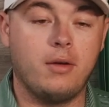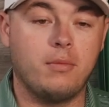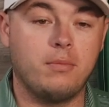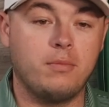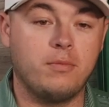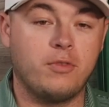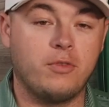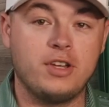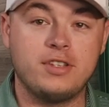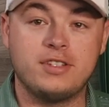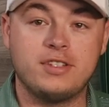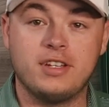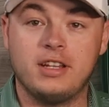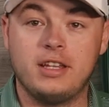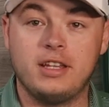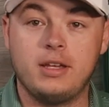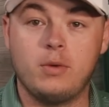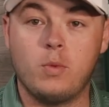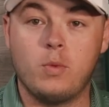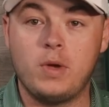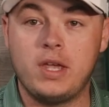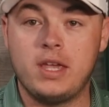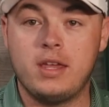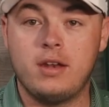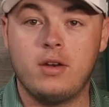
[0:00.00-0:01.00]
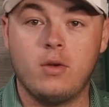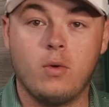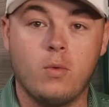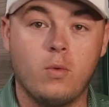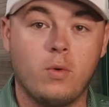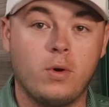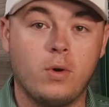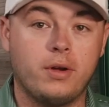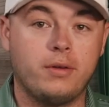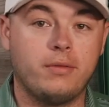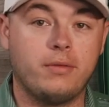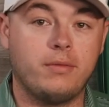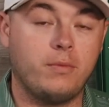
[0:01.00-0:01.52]
recently win,
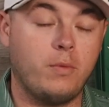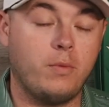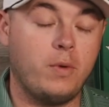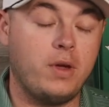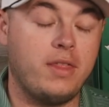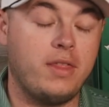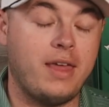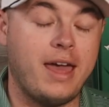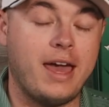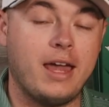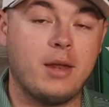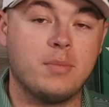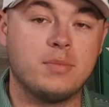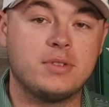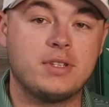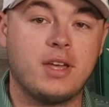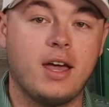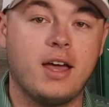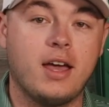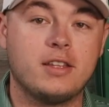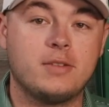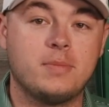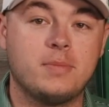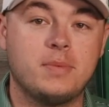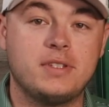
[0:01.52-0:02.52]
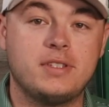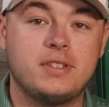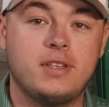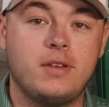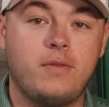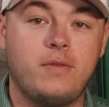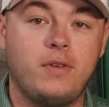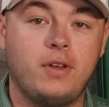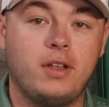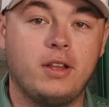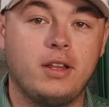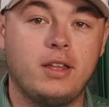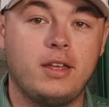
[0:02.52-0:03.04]
or with Adam Scott
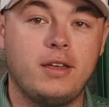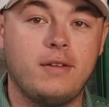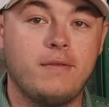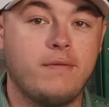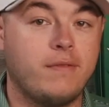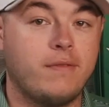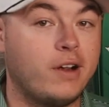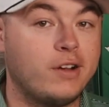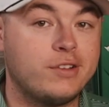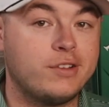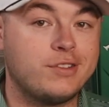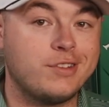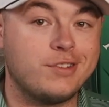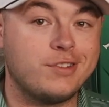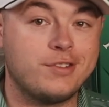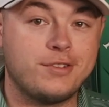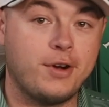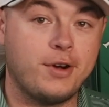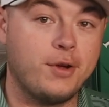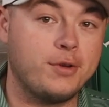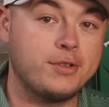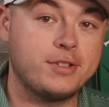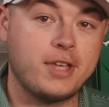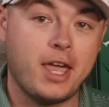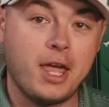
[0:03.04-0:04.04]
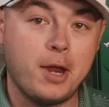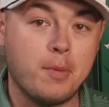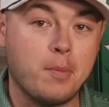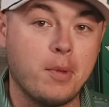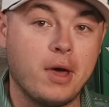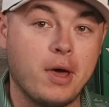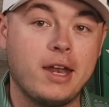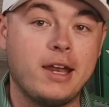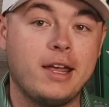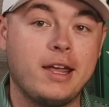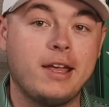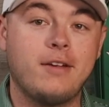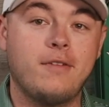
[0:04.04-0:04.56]
specifically, first in strokes gained
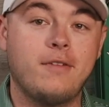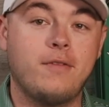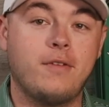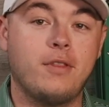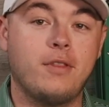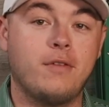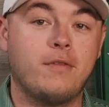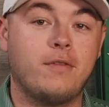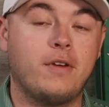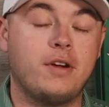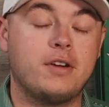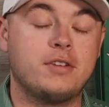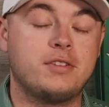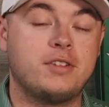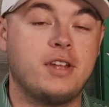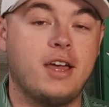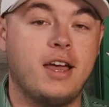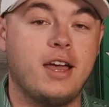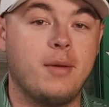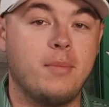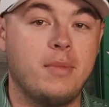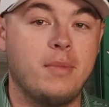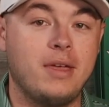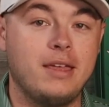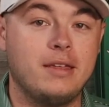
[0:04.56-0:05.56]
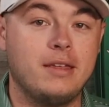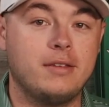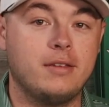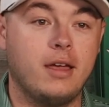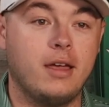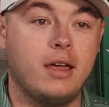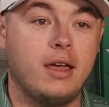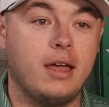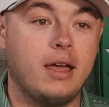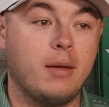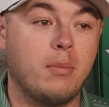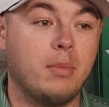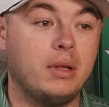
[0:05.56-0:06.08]
putting for the first time,
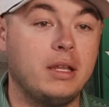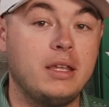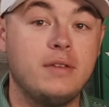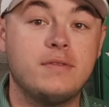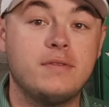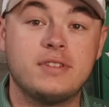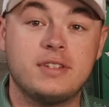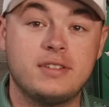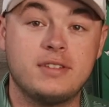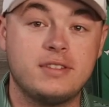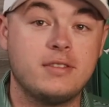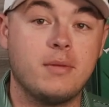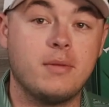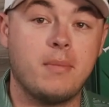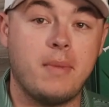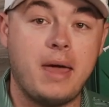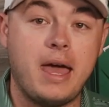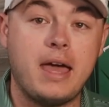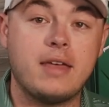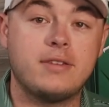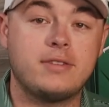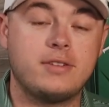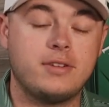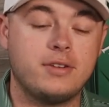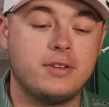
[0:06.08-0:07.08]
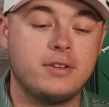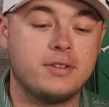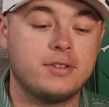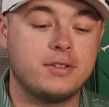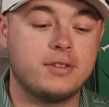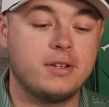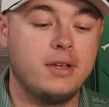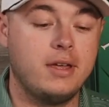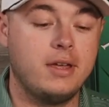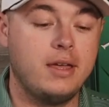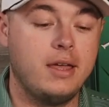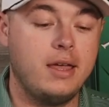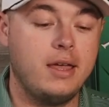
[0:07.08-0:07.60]
I believe, since the
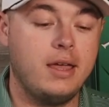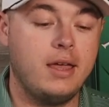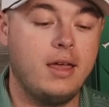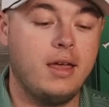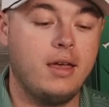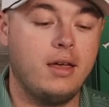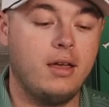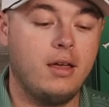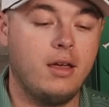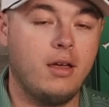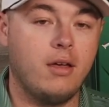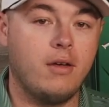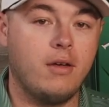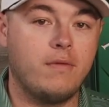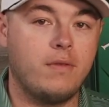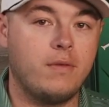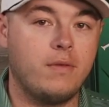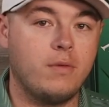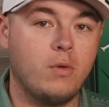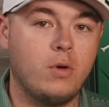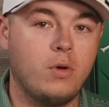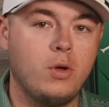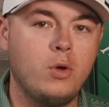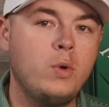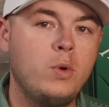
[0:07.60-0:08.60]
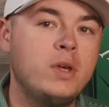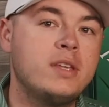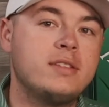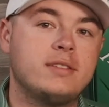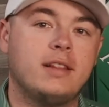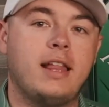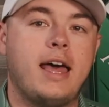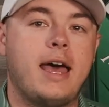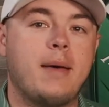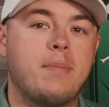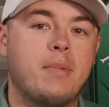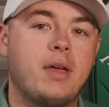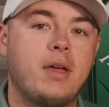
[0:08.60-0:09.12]
Masters, of who is
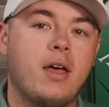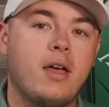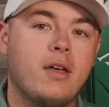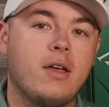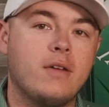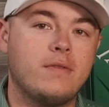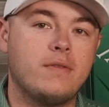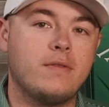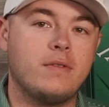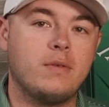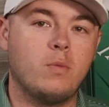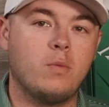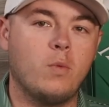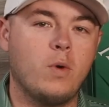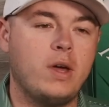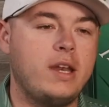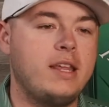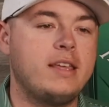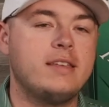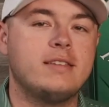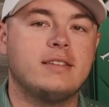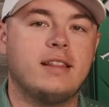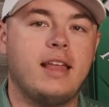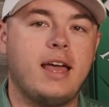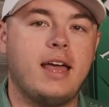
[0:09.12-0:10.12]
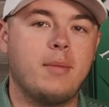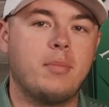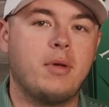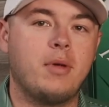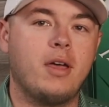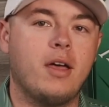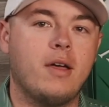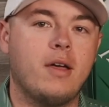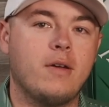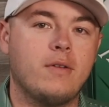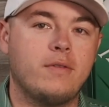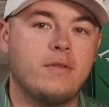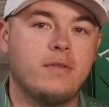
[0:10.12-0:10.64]
L.A.B Golf? What is L.A.B
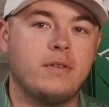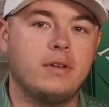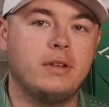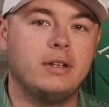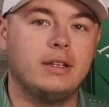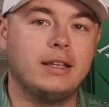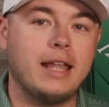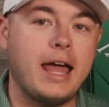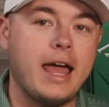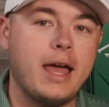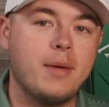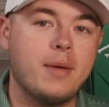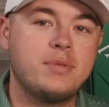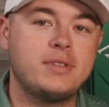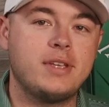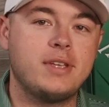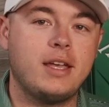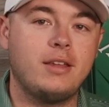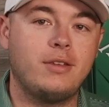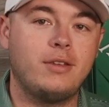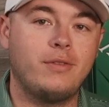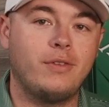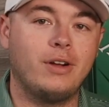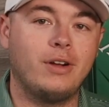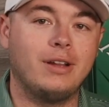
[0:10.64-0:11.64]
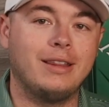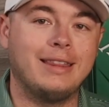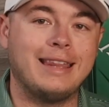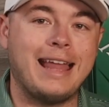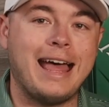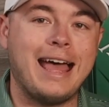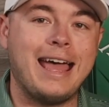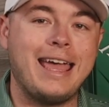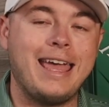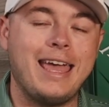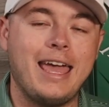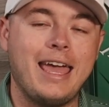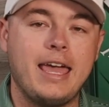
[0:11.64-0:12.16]
Golf? L.A.B stands for
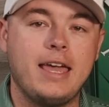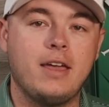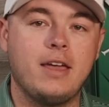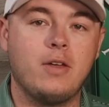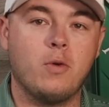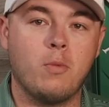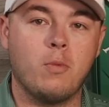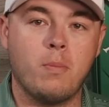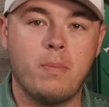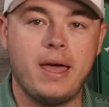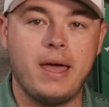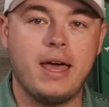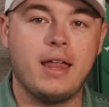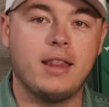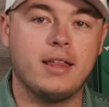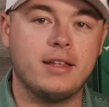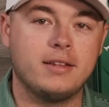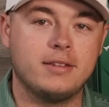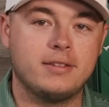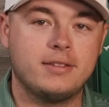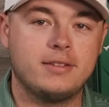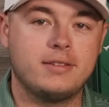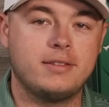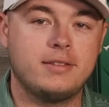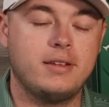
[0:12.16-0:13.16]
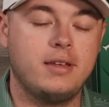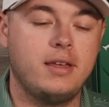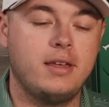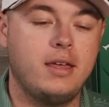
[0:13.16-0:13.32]
lie angle balance.